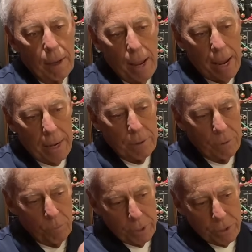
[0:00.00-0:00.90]
and
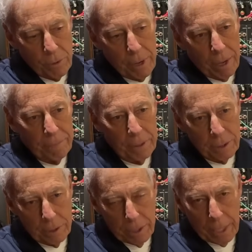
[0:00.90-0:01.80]
we don't have
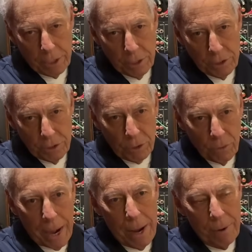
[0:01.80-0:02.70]
any connections to
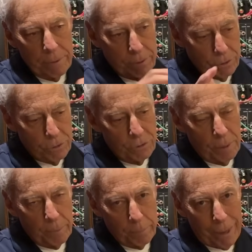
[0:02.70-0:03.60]
ground, two
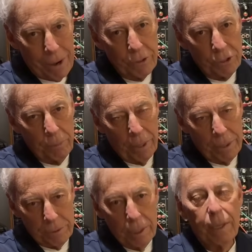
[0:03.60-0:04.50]
separate power
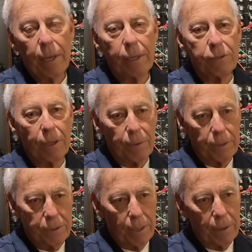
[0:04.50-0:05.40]
supplies, et cetera,
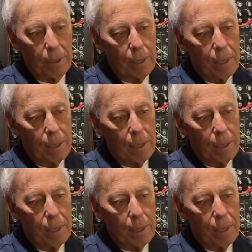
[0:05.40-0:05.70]
et cetera.